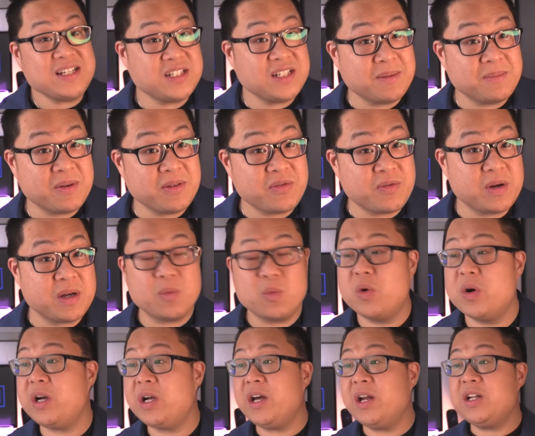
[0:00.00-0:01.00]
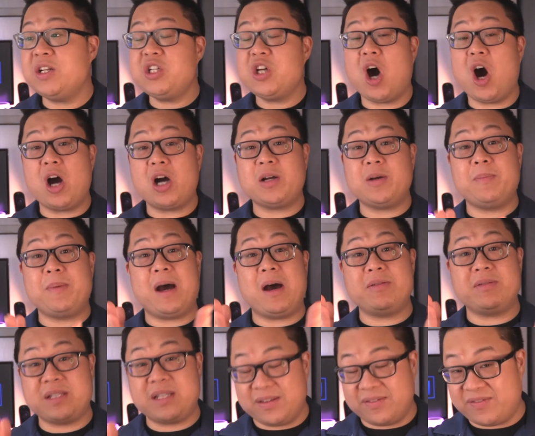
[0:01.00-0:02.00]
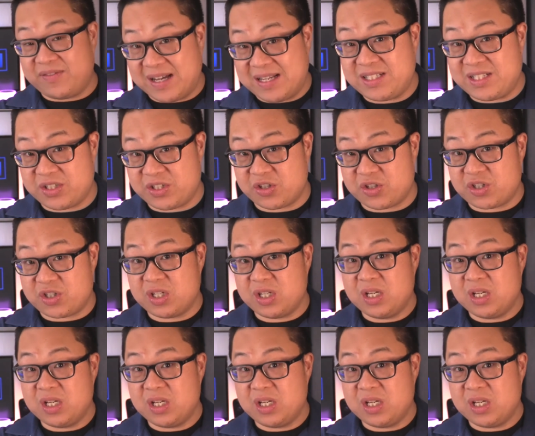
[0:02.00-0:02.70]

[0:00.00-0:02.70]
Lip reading: number 3, we're going to talk about the advantages.